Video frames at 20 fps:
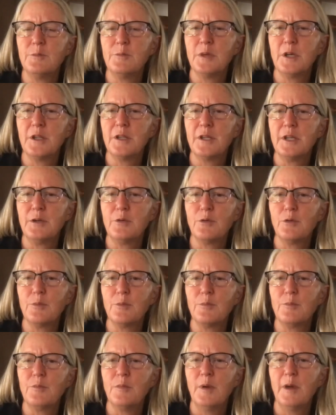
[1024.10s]
and Melody were
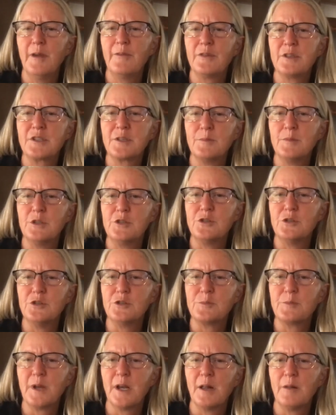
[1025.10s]
having some
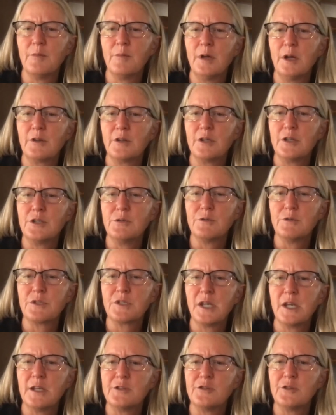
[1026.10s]
issues, but I'll get you a
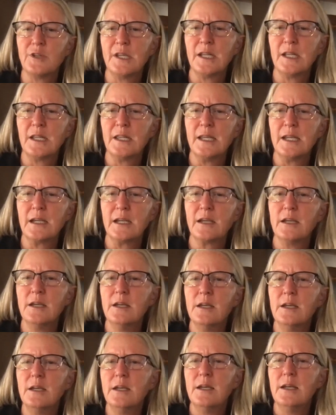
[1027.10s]
scheduling link,
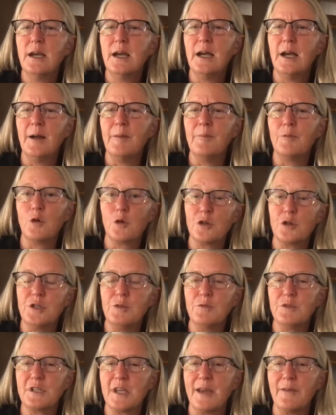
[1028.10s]
or
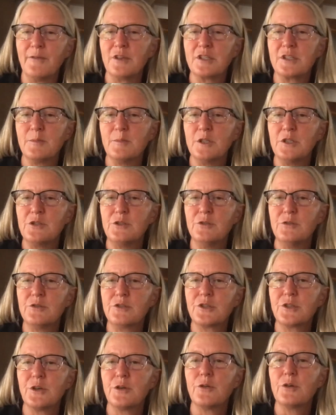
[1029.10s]
she was having some
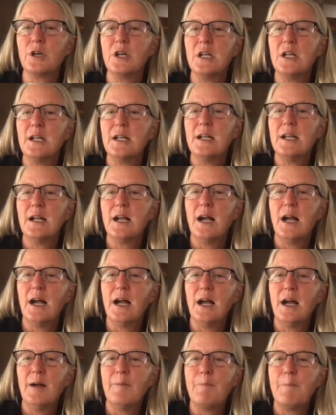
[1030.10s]
issues. So
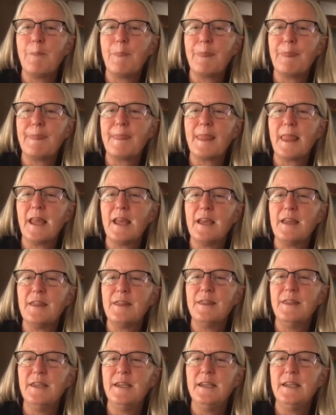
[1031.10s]

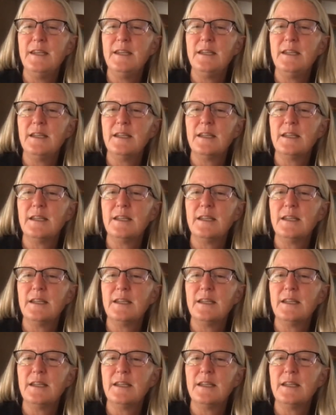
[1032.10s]
the